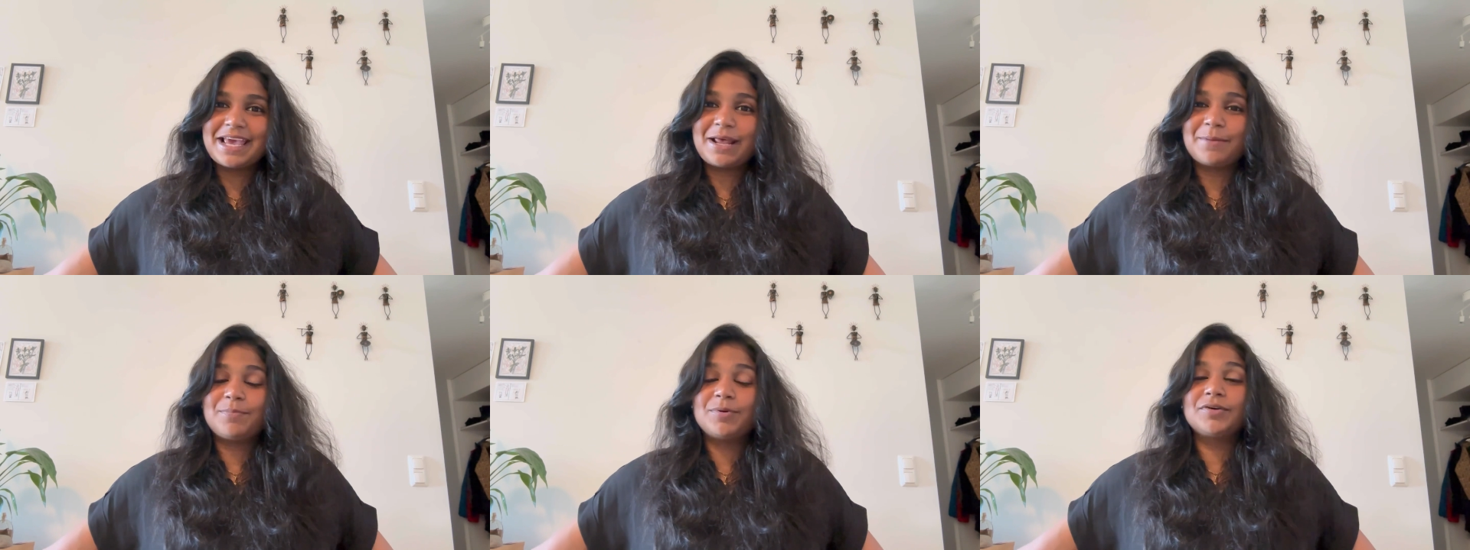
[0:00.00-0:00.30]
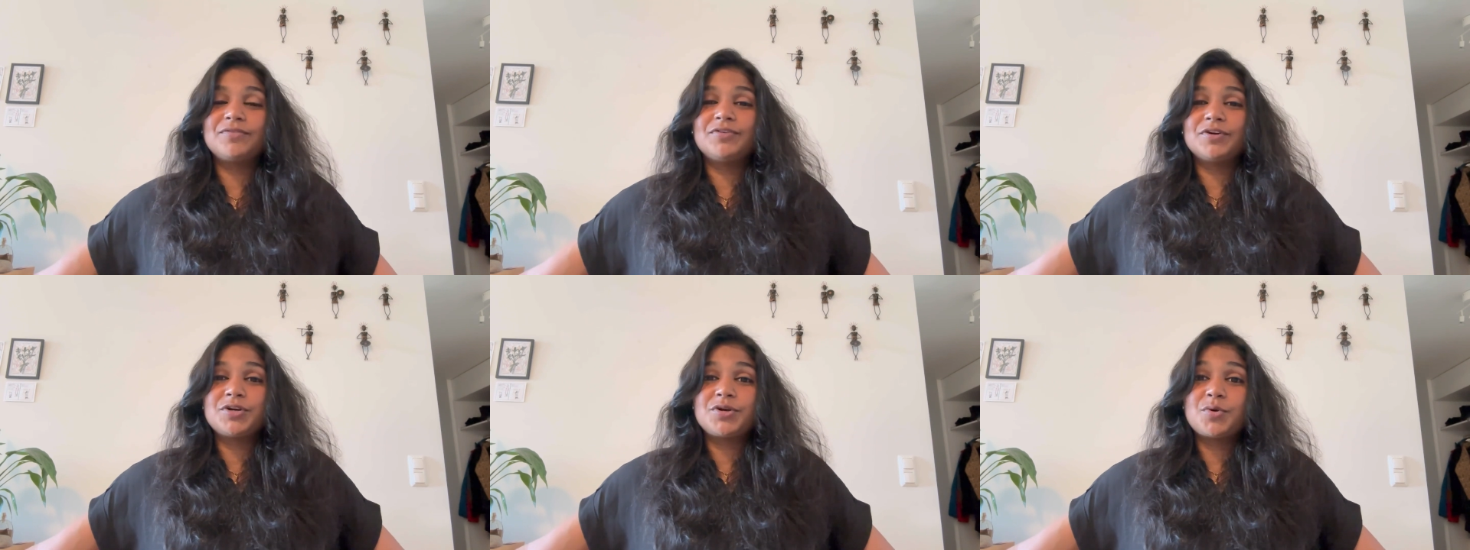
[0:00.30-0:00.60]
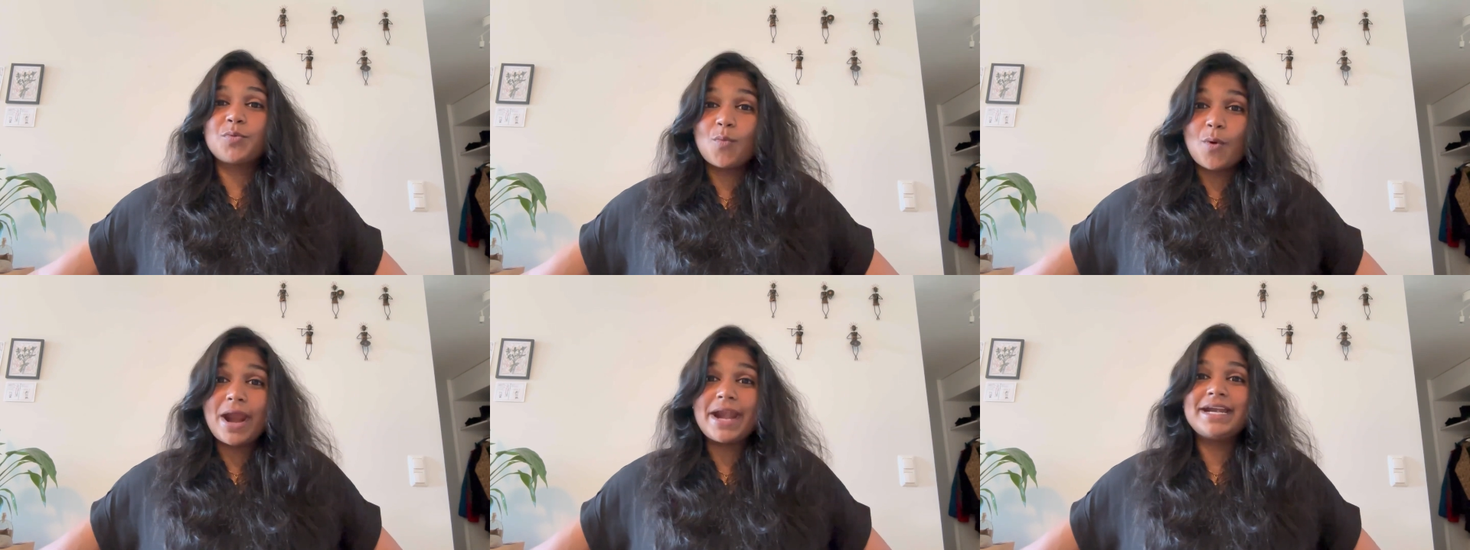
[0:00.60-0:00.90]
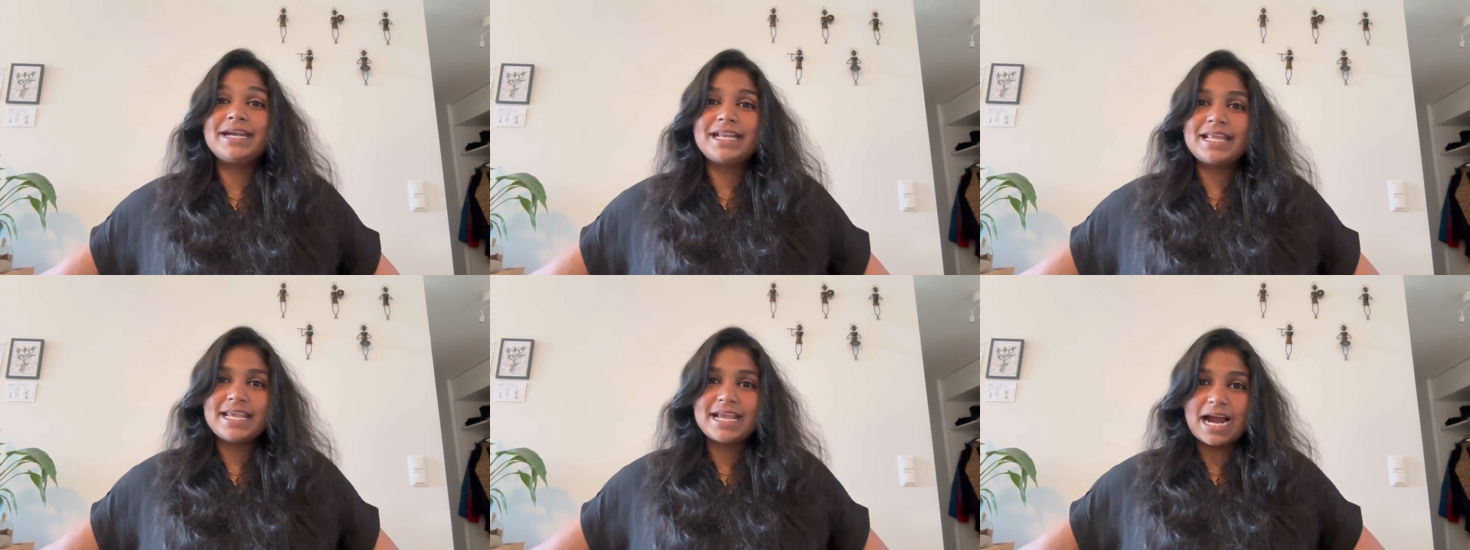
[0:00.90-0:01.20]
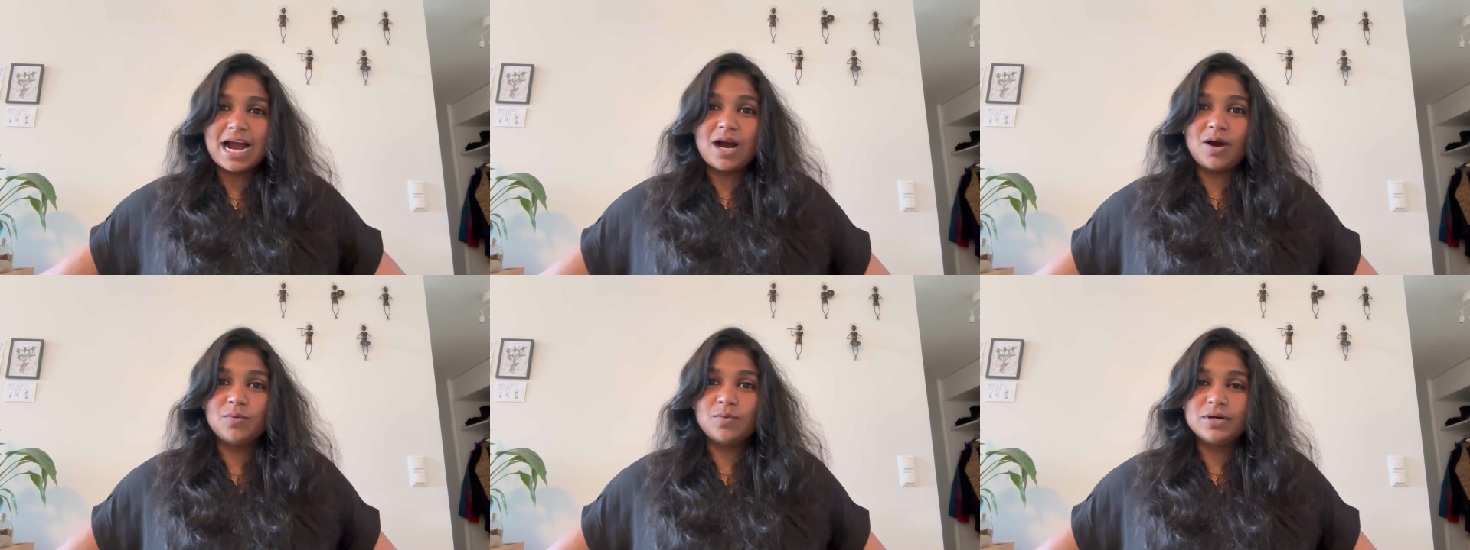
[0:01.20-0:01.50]
airport for
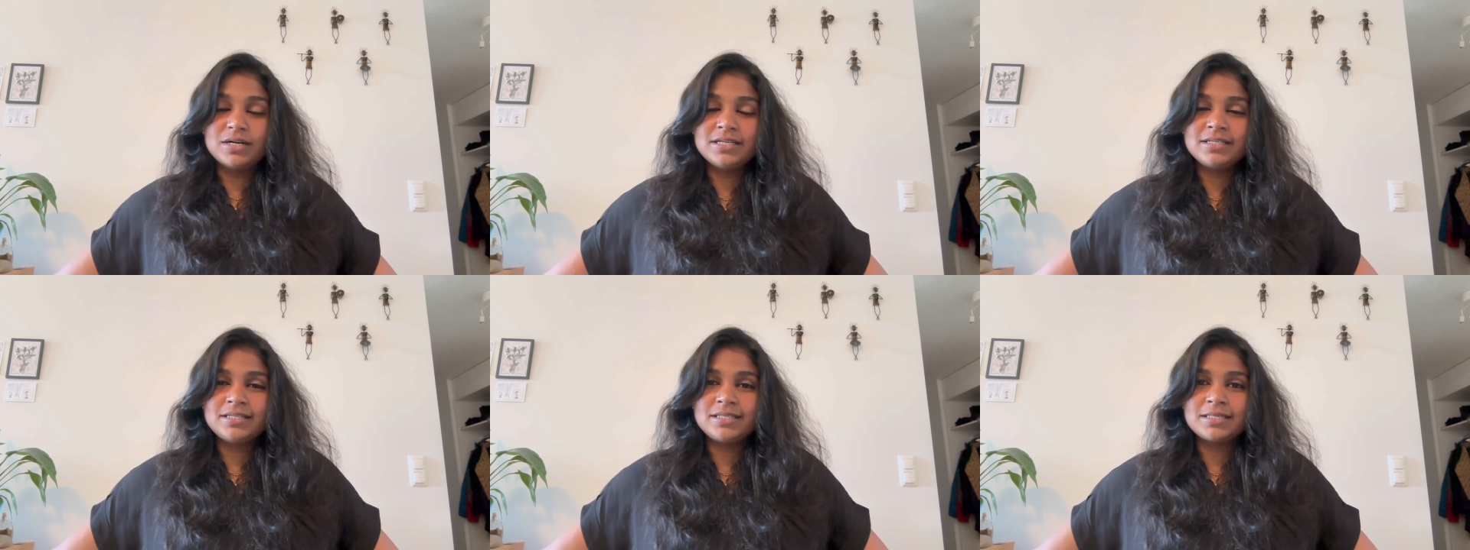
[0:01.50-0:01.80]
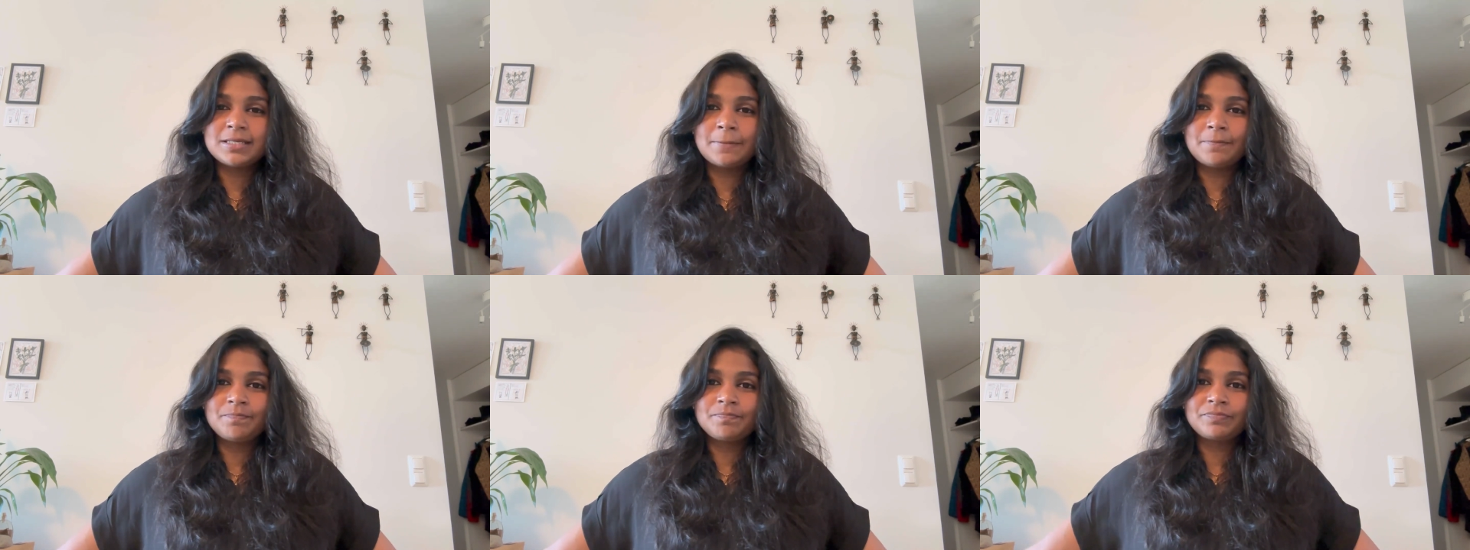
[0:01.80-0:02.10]
20 hours.